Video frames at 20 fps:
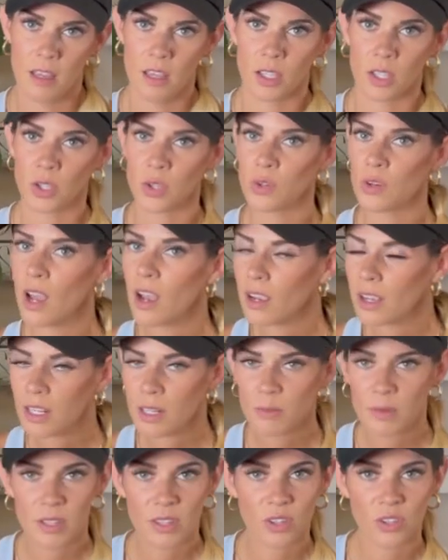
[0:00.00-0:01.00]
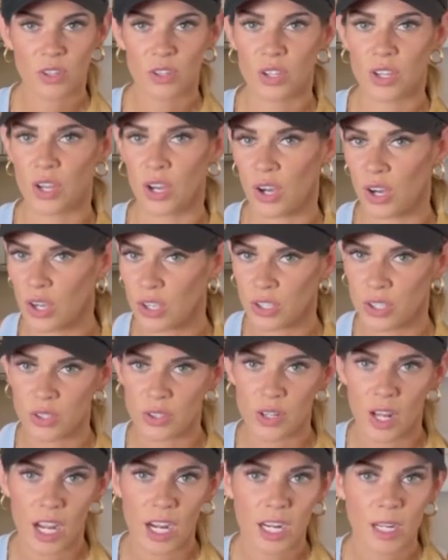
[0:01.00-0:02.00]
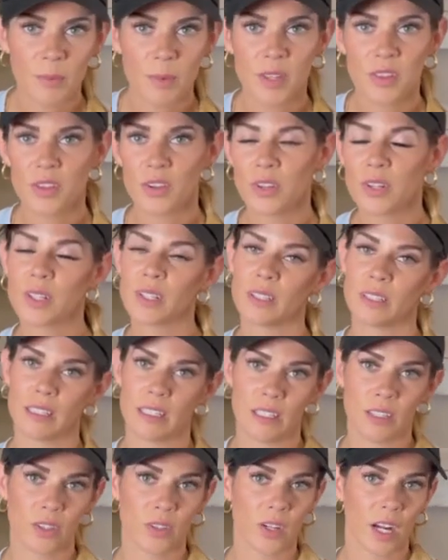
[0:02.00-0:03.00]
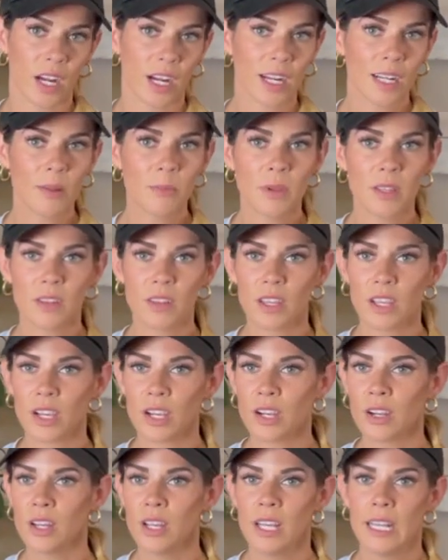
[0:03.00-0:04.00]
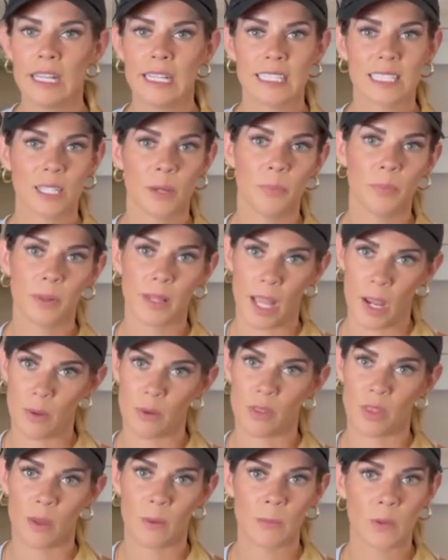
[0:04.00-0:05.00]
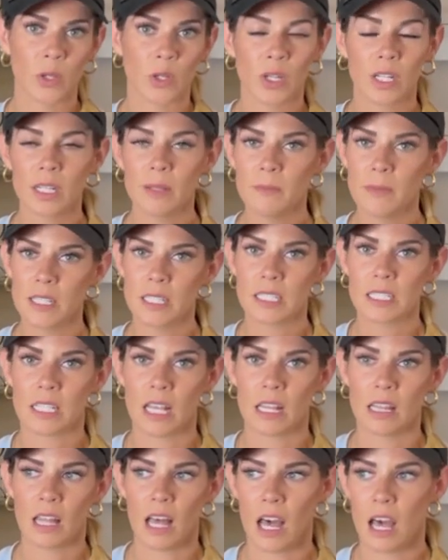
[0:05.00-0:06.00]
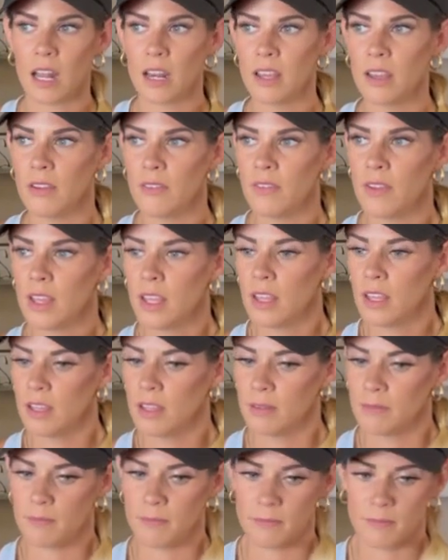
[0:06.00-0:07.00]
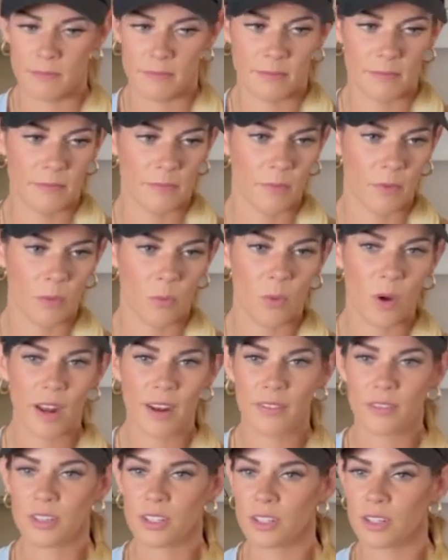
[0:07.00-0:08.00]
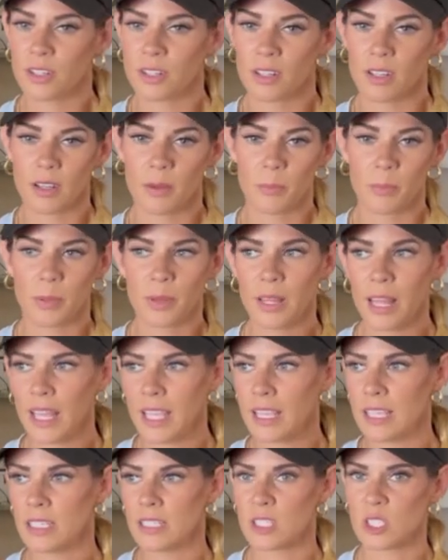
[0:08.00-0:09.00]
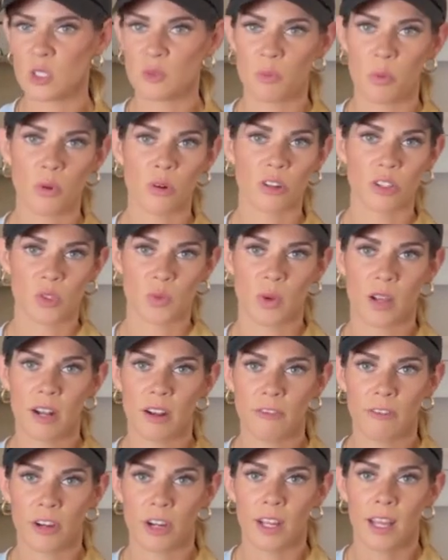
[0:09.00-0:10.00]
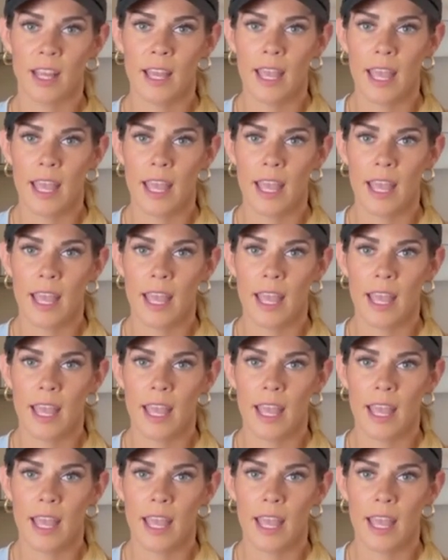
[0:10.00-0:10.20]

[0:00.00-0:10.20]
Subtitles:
You're not going to be there to cook. You're not going to be there to clean. You're not going to be there to play with them. You're going to miss a lot of whatever, plays, sports, whatever,